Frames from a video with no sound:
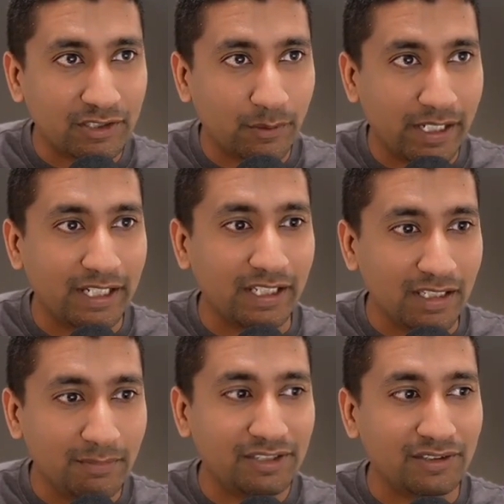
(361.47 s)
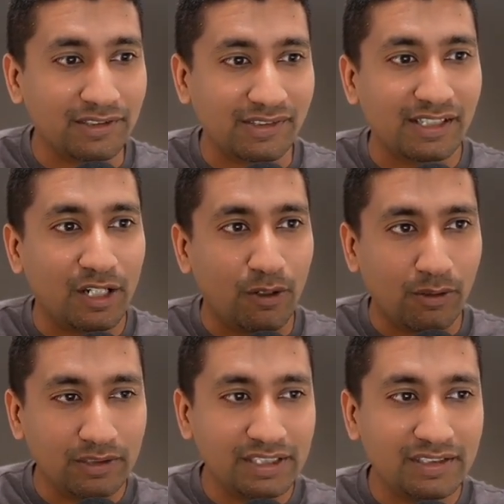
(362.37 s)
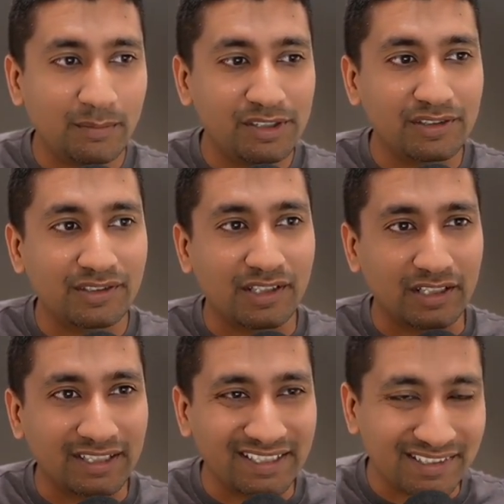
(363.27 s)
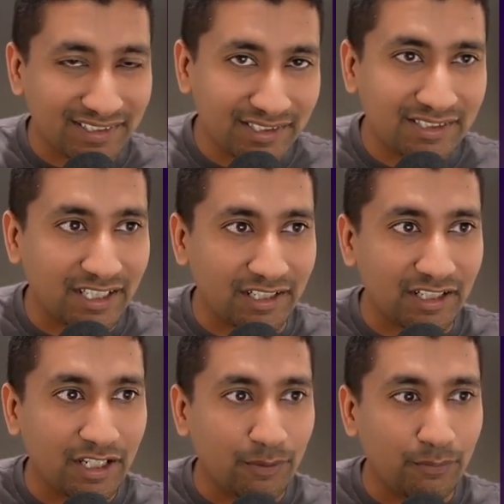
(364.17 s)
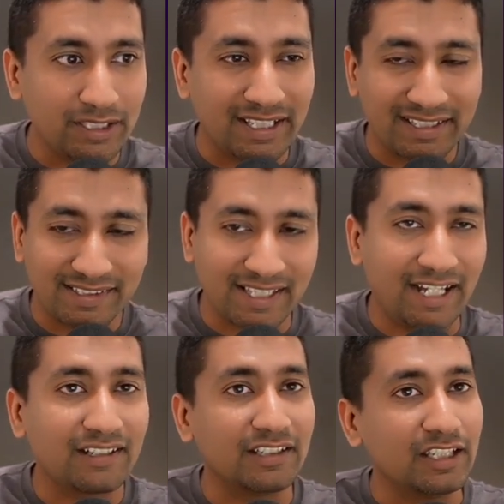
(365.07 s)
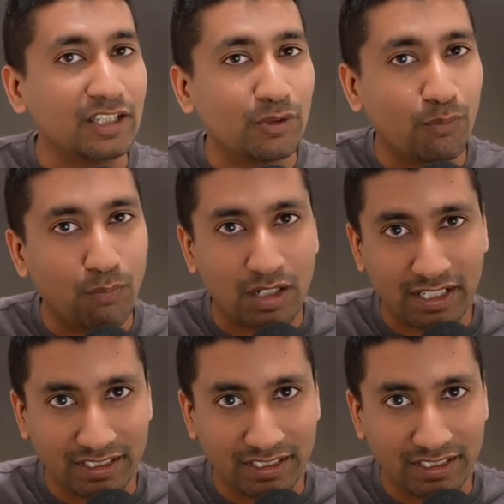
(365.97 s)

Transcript: creating images, all these images are consistent with exactly what I